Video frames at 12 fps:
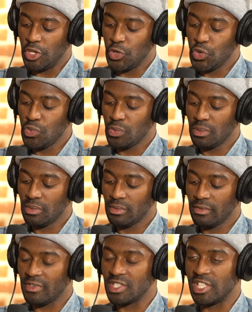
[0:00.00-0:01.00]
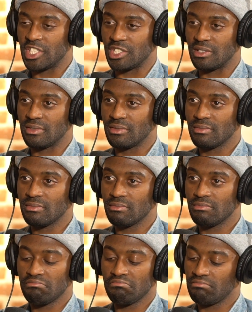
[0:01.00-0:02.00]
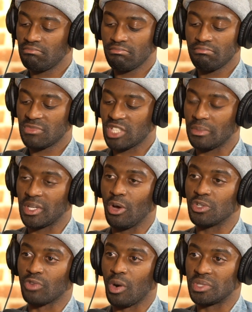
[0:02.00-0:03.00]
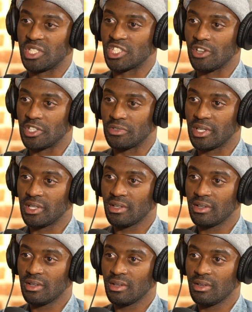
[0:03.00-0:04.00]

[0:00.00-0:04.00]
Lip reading: The new physician, something goes wrong within the surgery.